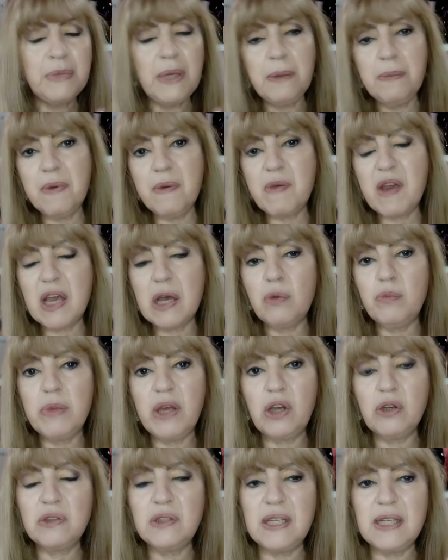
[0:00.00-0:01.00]
maybe
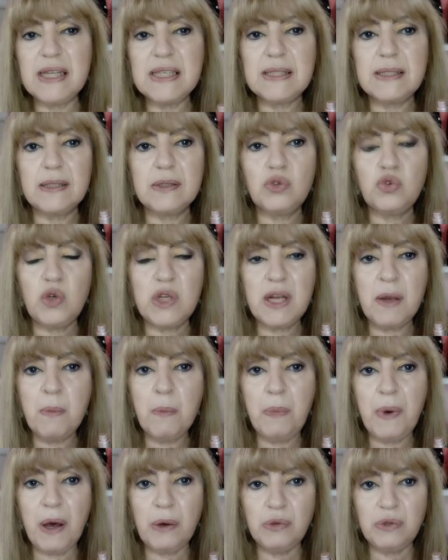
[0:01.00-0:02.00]
because it is sweet
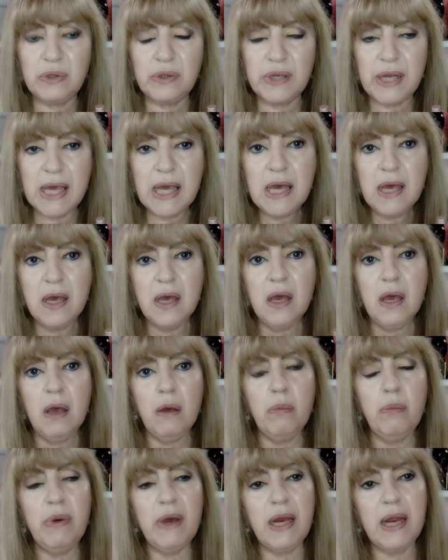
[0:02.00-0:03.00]
and powdery,
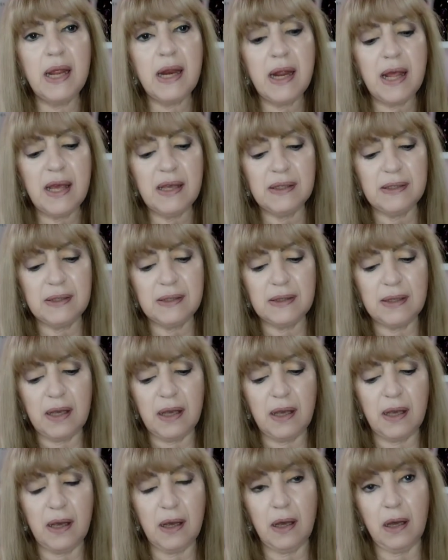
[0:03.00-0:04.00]
but it is
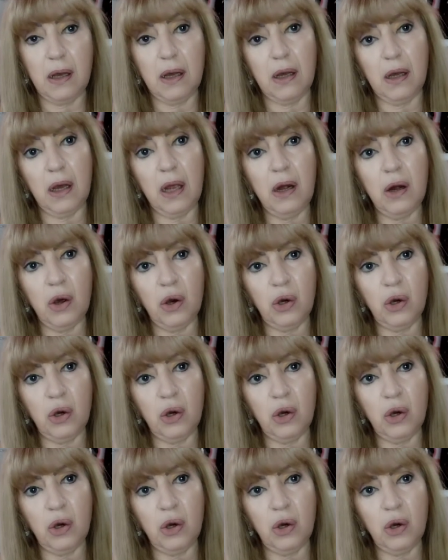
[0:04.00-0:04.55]
a